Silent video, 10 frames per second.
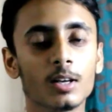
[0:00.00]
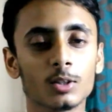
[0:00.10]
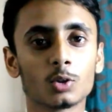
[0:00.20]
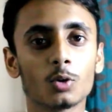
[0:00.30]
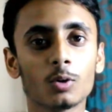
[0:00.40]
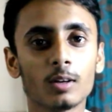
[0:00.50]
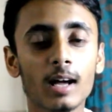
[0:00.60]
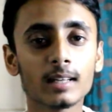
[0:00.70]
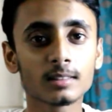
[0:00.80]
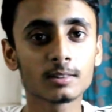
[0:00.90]
So
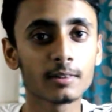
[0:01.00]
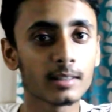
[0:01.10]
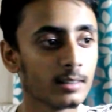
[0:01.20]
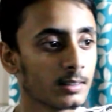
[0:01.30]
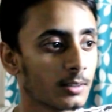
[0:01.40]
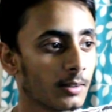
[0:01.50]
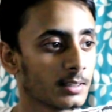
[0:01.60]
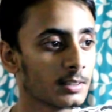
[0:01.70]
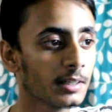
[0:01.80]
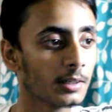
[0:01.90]
last trick is
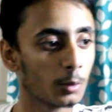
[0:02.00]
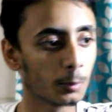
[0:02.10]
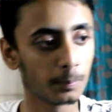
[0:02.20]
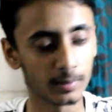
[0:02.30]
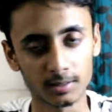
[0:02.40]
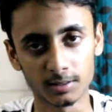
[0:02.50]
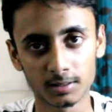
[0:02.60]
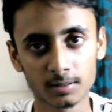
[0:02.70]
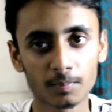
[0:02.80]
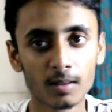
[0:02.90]
restrict group
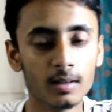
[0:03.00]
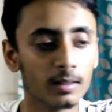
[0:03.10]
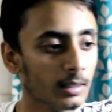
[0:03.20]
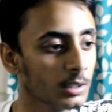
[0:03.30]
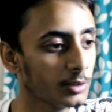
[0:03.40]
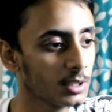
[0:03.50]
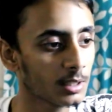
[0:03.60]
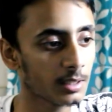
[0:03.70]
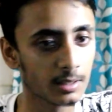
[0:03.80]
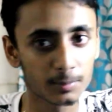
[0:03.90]
messages. This
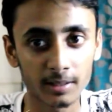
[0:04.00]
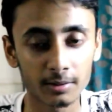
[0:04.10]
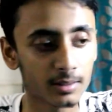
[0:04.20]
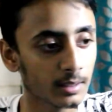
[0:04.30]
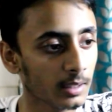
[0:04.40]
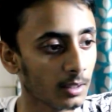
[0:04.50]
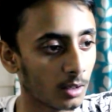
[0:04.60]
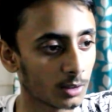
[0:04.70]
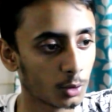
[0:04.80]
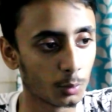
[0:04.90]
feature is being recently
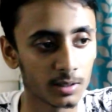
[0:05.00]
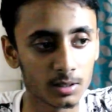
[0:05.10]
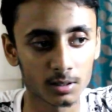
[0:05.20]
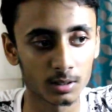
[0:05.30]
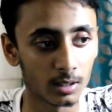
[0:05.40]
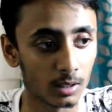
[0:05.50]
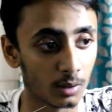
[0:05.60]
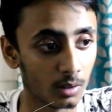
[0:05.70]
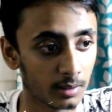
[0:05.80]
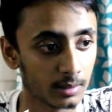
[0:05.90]
launched, which
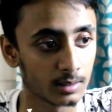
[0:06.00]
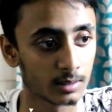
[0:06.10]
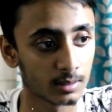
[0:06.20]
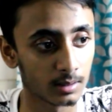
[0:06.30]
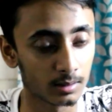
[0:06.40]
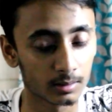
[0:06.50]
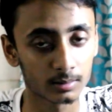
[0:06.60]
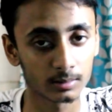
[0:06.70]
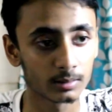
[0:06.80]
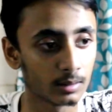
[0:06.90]
is
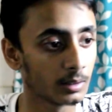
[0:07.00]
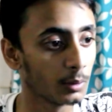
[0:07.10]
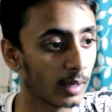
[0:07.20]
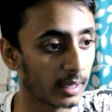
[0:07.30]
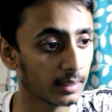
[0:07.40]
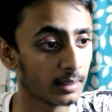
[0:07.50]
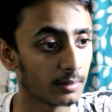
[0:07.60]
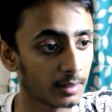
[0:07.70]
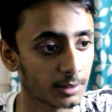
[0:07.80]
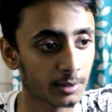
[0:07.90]
you can
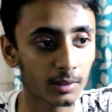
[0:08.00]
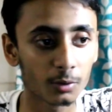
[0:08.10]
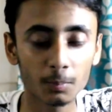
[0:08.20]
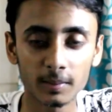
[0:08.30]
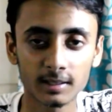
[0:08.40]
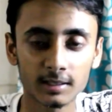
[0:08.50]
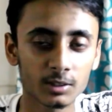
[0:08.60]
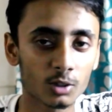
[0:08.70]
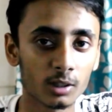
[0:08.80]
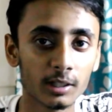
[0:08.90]
restrict group
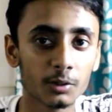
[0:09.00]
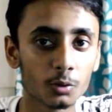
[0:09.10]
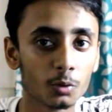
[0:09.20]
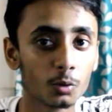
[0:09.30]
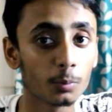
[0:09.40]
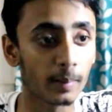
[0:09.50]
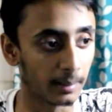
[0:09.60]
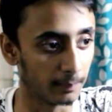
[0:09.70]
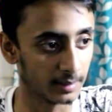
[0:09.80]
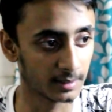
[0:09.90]
messages only to group
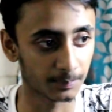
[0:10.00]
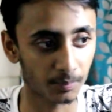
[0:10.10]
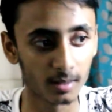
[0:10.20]
admins.